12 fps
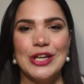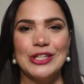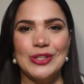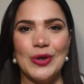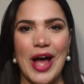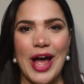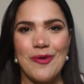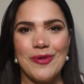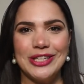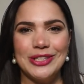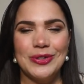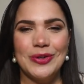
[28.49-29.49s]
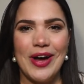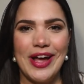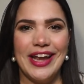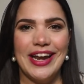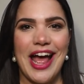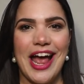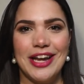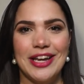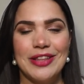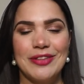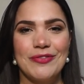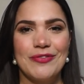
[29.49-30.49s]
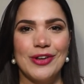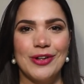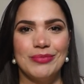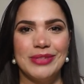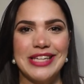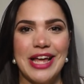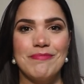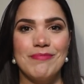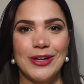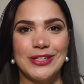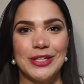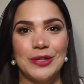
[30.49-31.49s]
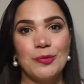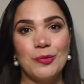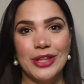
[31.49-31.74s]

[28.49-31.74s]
So I wanted to go ahead and film this unboxing